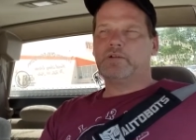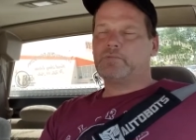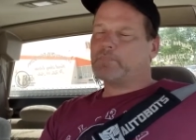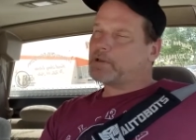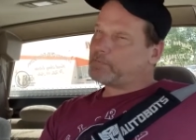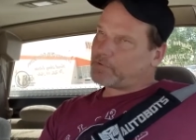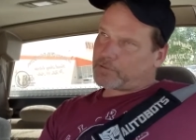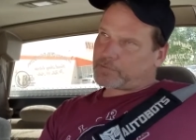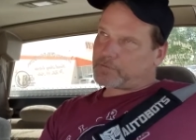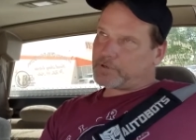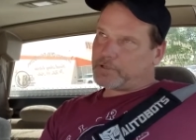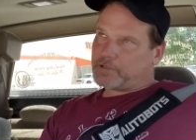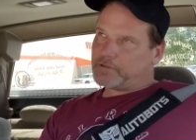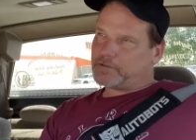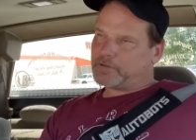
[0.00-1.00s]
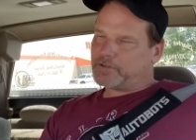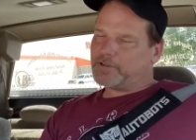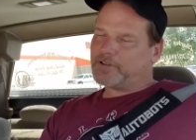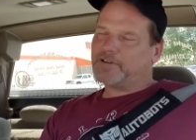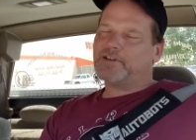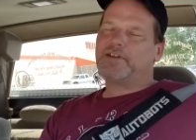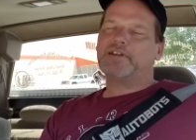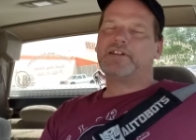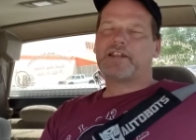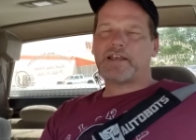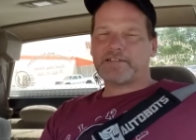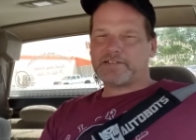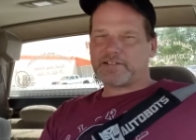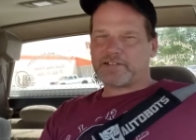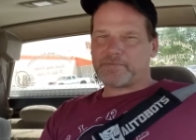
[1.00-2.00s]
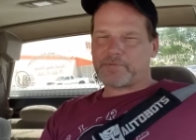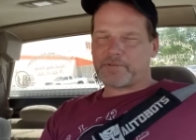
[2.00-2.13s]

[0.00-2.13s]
maybe 3 that slipped